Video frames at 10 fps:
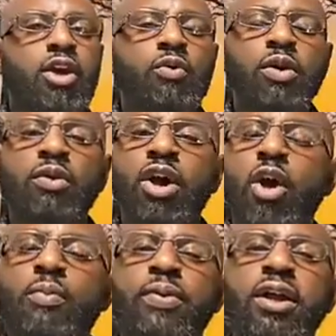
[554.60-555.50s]
we want to
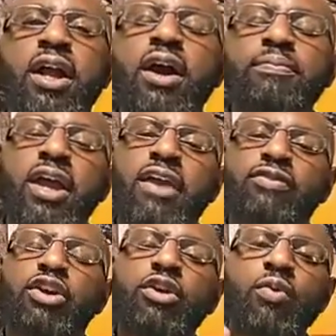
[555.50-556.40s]
open it up.
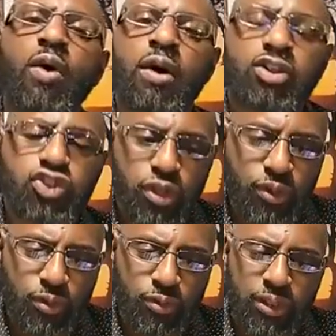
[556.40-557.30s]
If you want
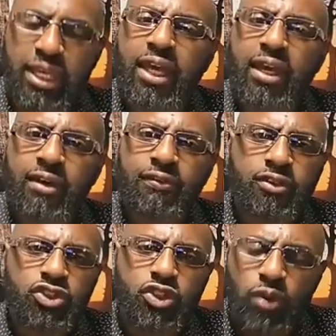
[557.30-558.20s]
to give
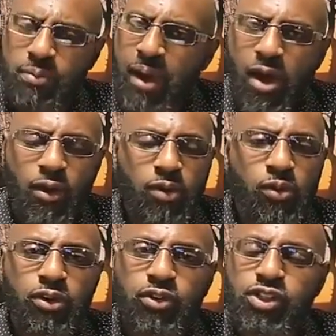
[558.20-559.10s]
to Empowering
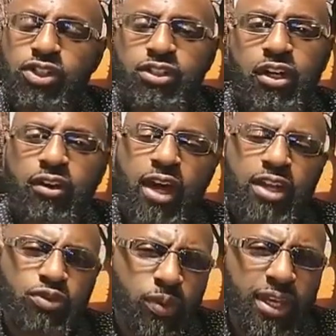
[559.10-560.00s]
Word Christian Center
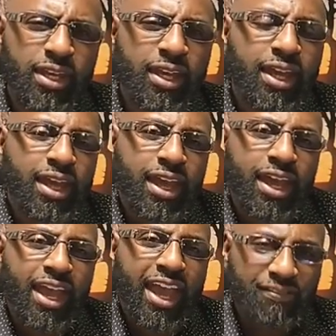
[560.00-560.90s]
as we
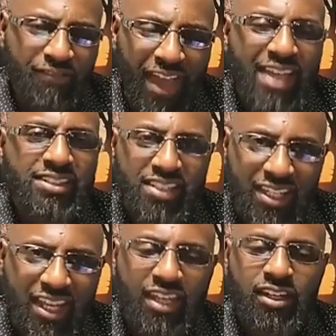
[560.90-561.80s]
advance the
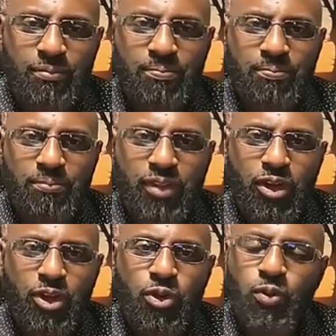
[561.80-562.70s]
kingdom,
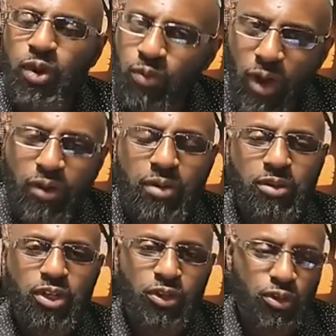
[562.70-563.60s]
we welcome
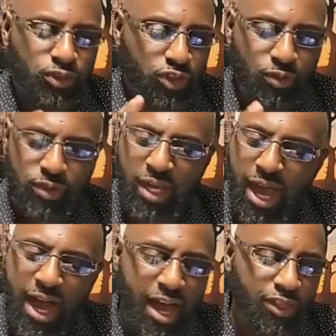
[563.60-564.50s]
you to do so.
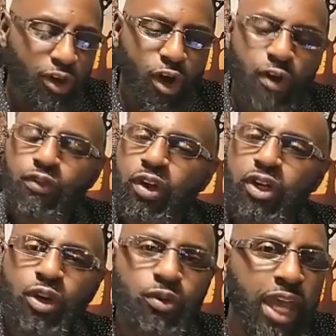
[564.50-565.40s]
Tithe,
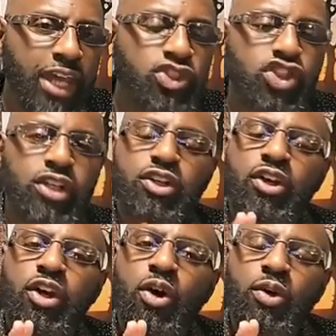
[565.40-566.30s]
offering, donation. You
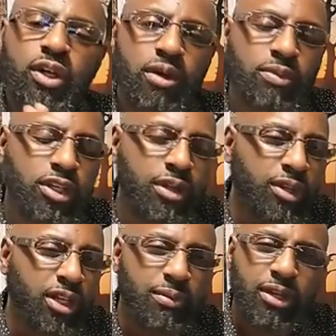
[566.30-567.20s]
can go to
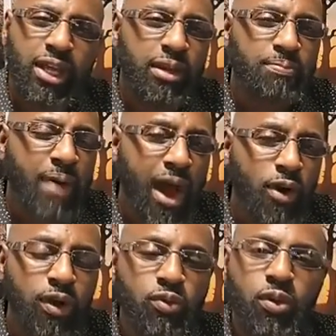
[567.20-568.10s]

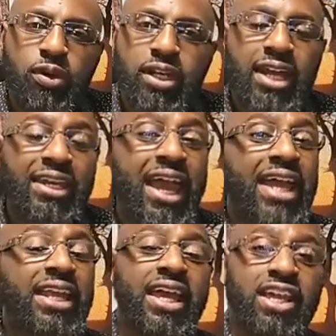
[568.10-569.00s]

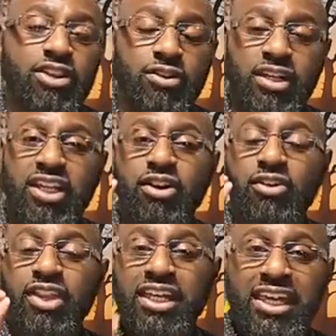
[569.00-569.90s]
www.empoweringword.net. You can click
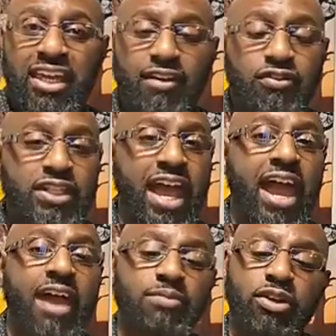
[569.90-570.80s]
on the Give
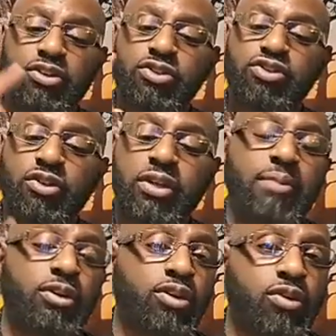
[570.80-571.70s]
tab. You can use your
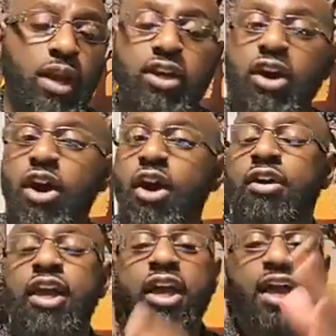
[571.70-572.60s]
debit or credit
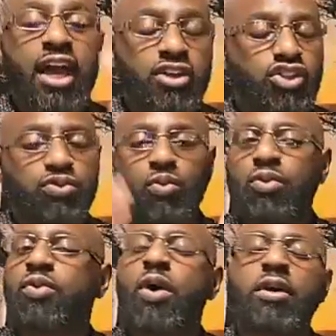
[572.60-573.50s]
card. It just
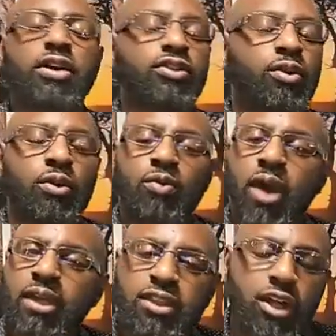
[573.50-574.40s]
walk you through it
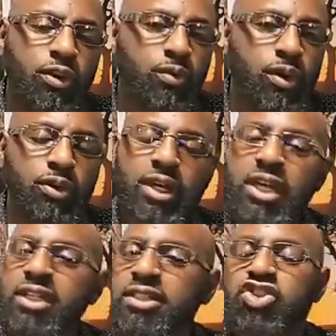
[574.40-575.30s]
right there, real
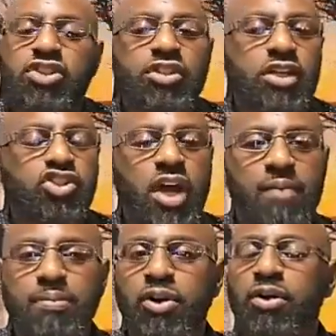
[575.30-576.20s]
easy, just like
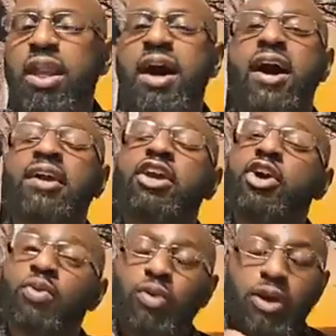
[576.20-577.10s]
shopping online.
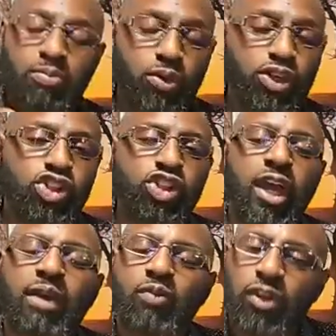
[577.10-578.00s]
We
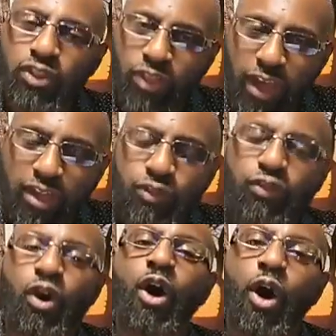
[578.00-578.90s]
appreciate and we thank you
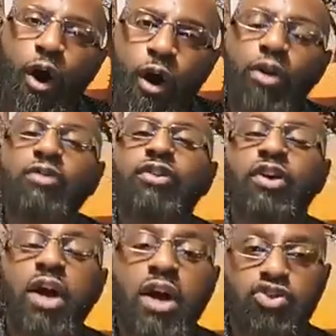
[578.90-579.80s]
for all of
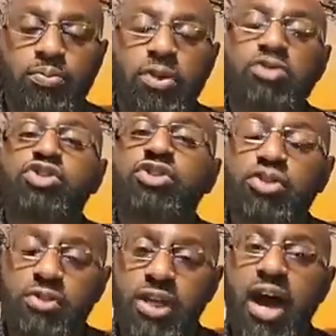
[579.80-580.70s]
your contributions,
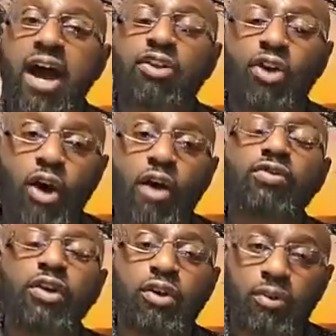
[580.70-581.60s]
your tithe, your
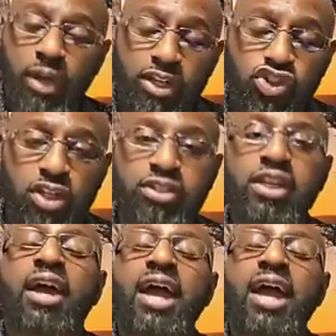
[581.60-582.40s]
offering, donations